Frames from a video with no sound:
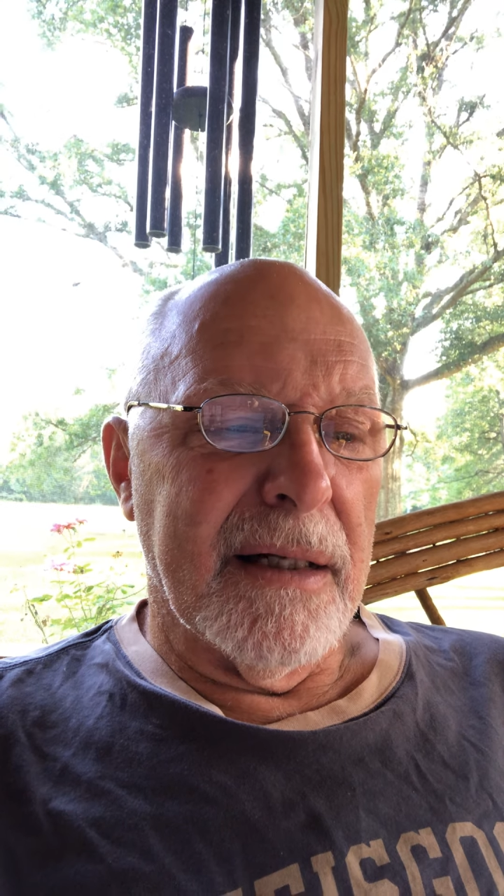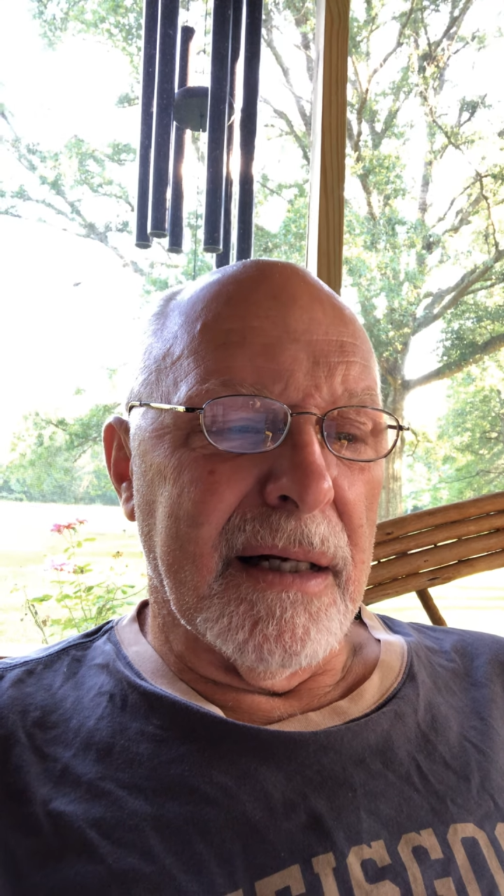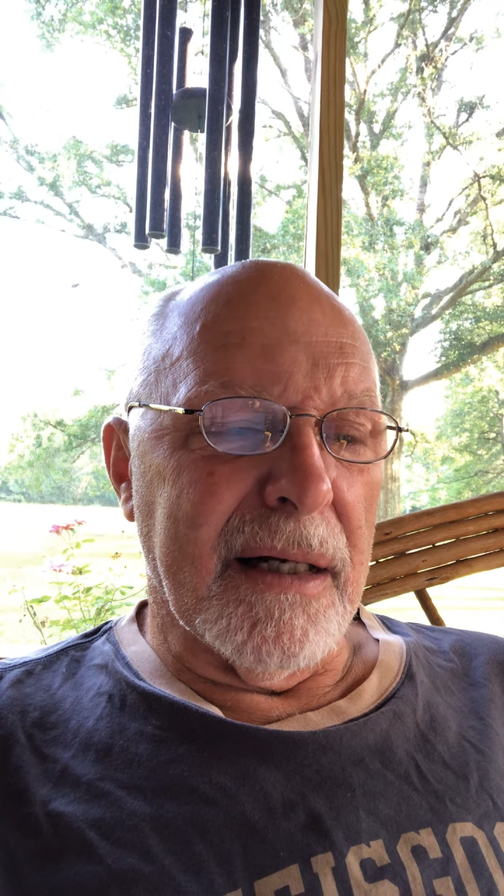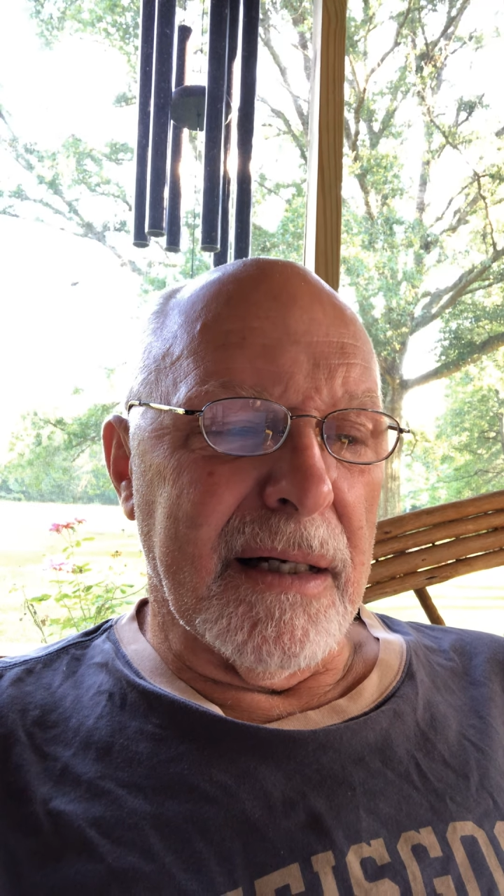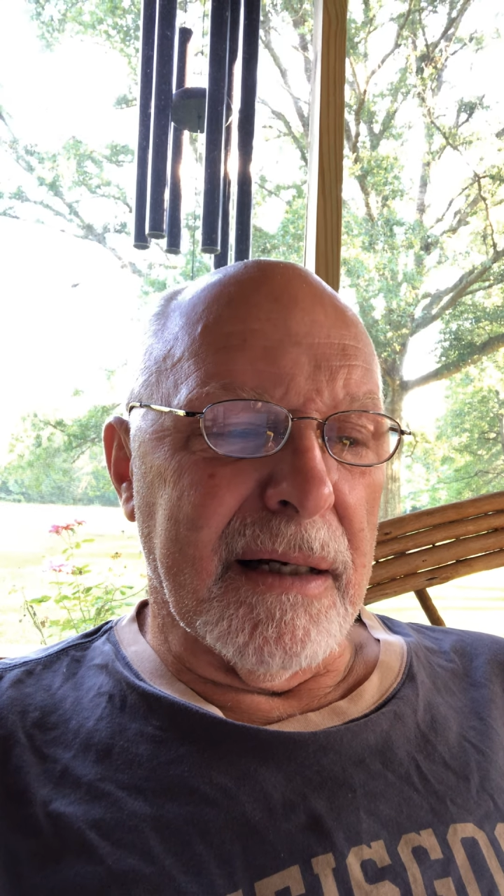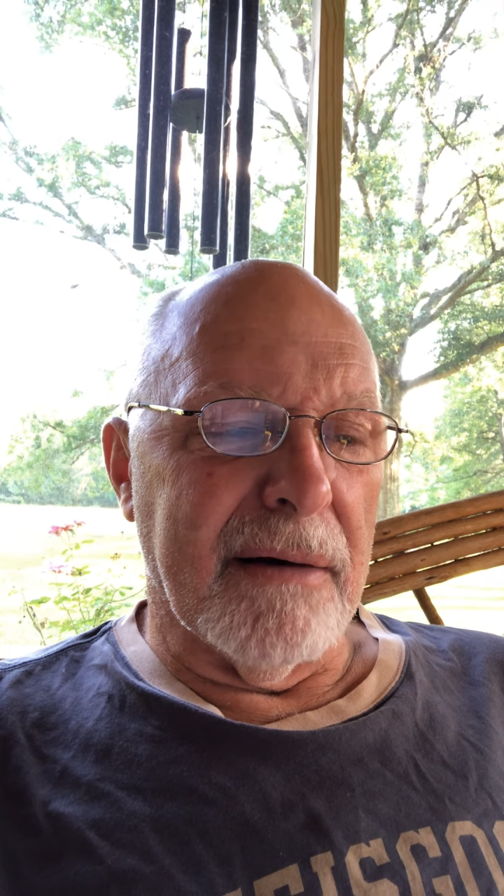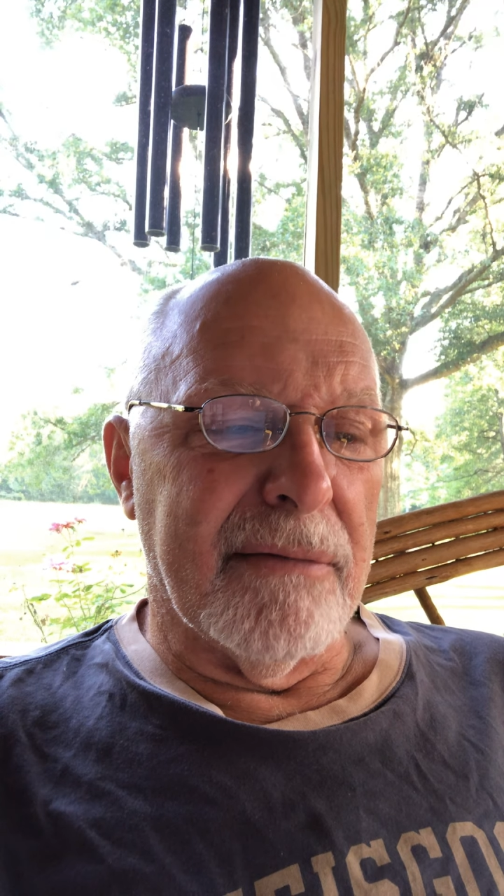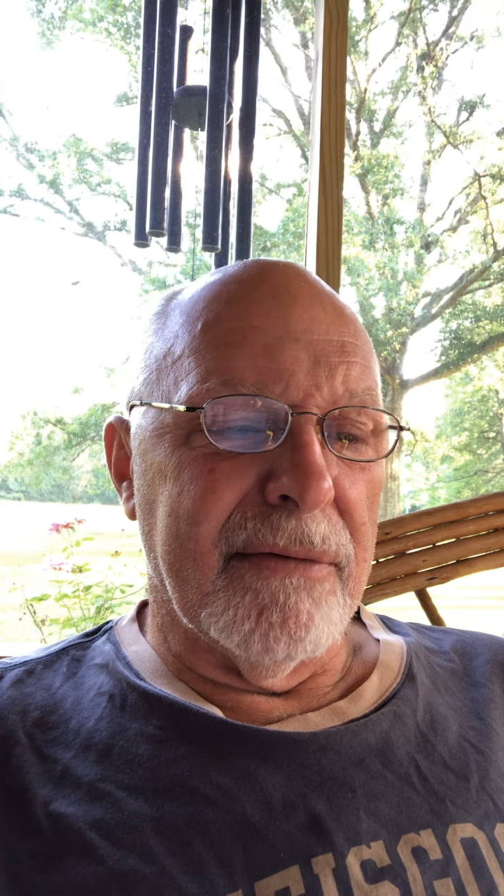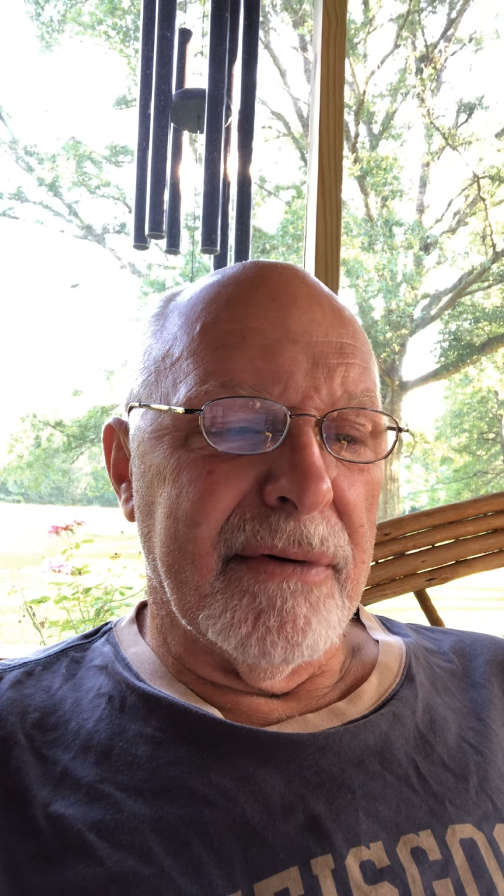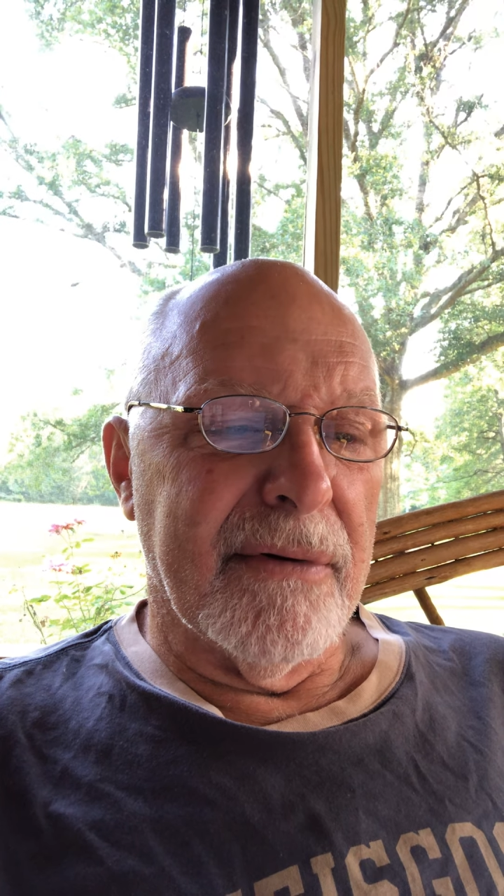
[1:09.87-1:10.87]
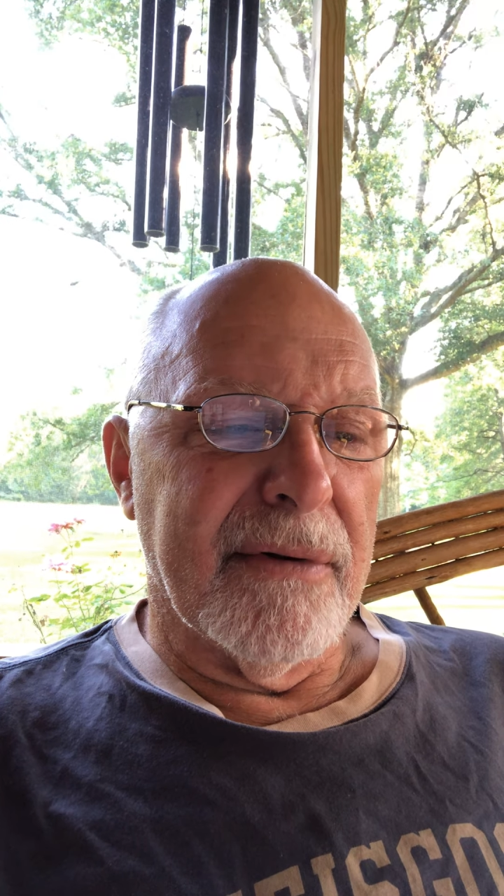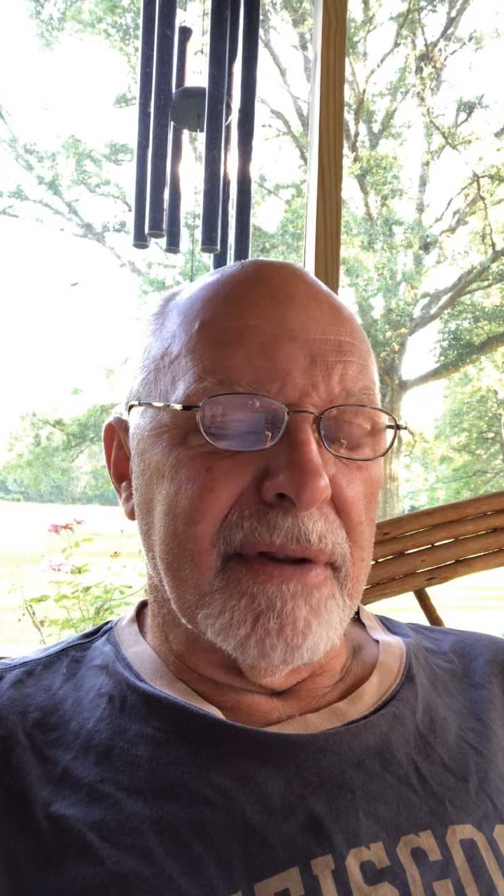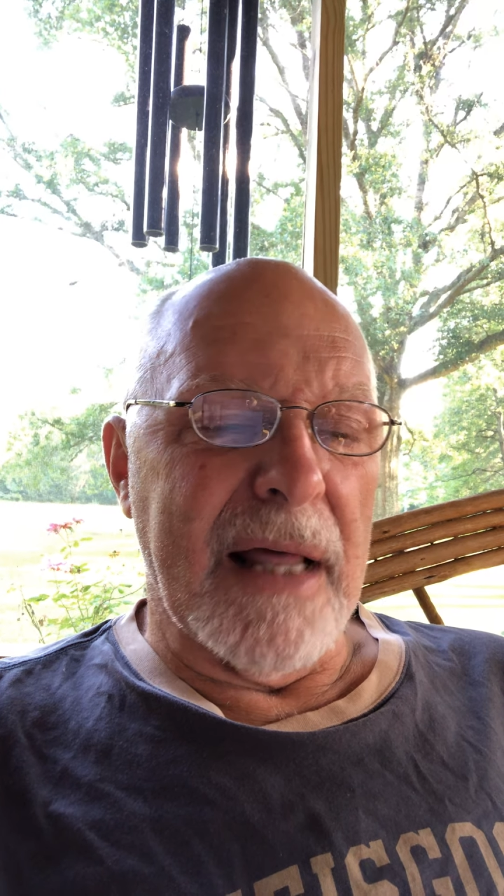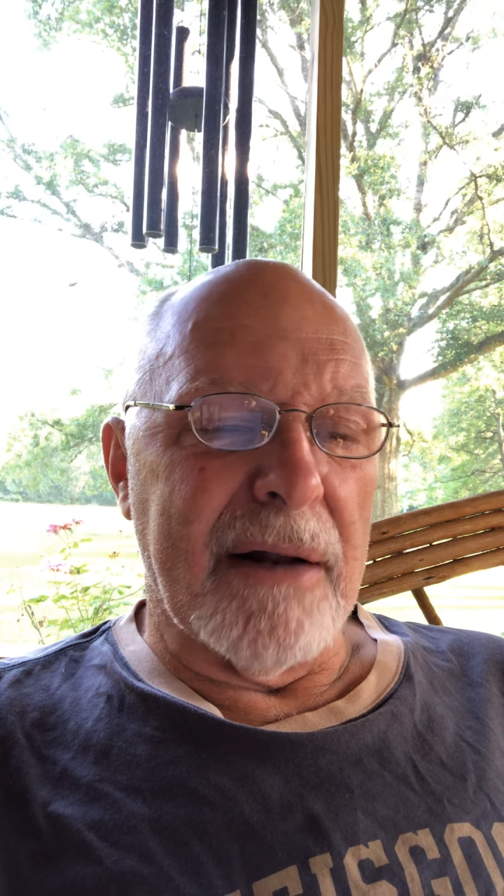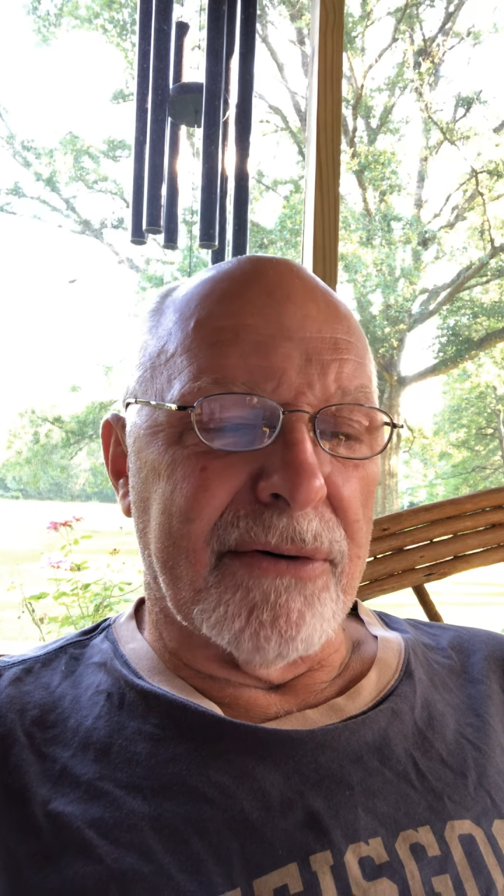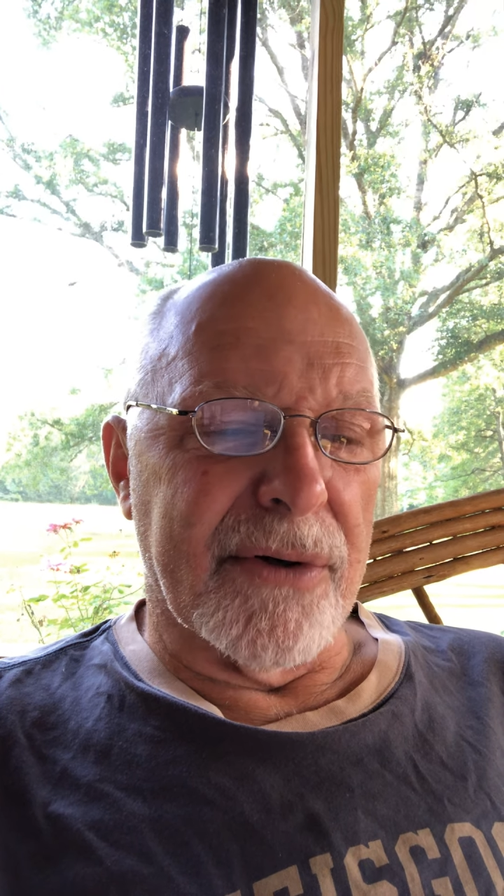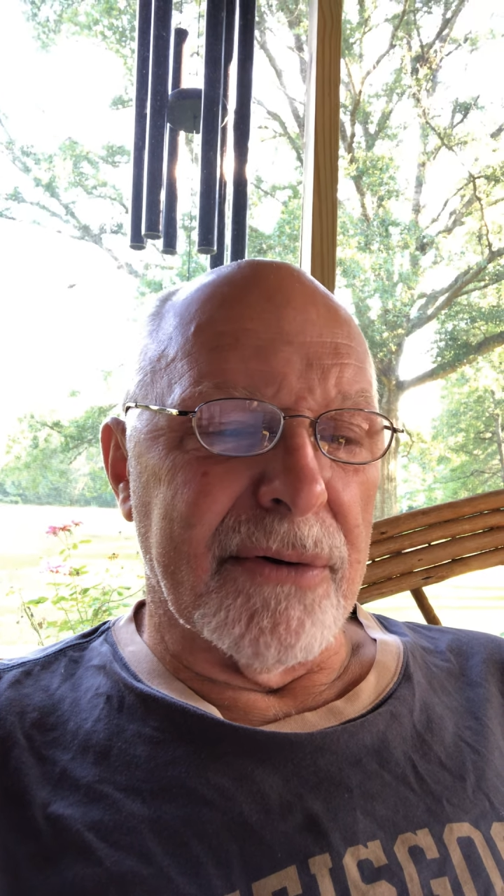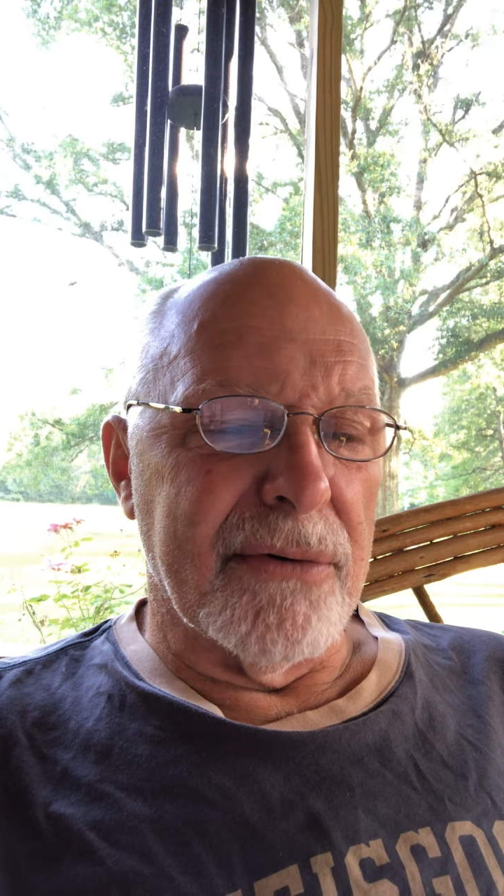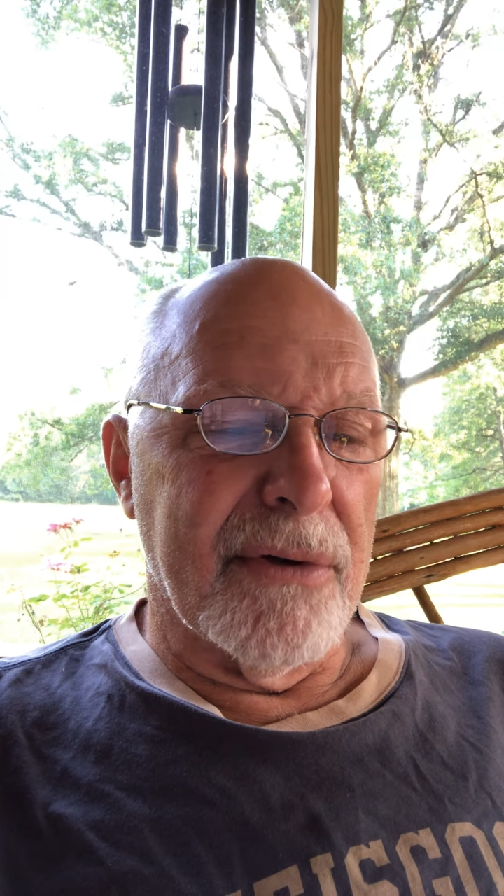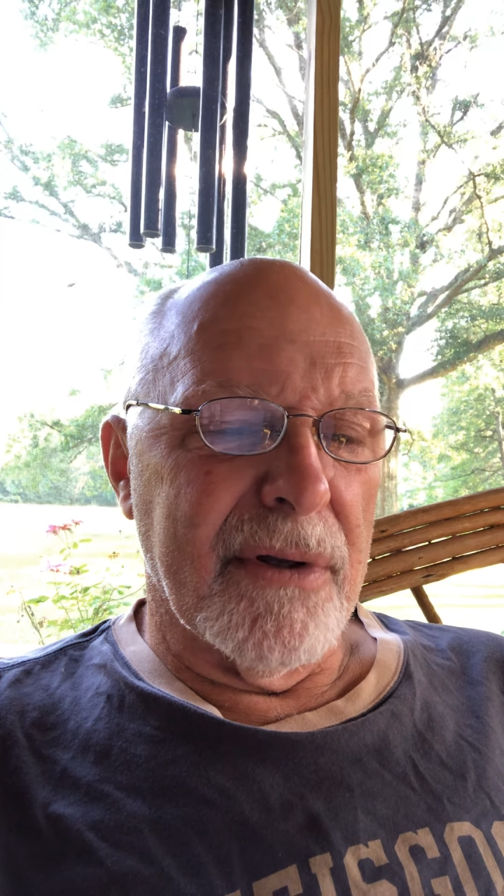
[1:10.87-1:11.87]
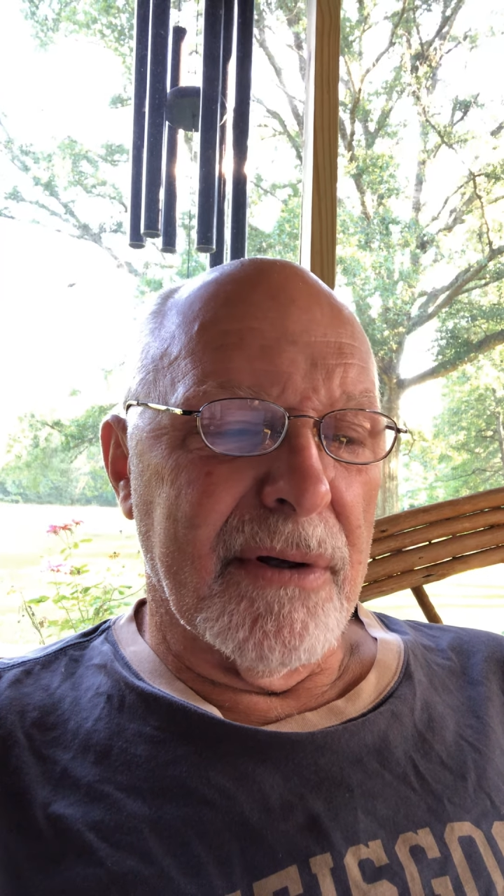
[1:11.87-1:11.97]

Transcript: Live that truth.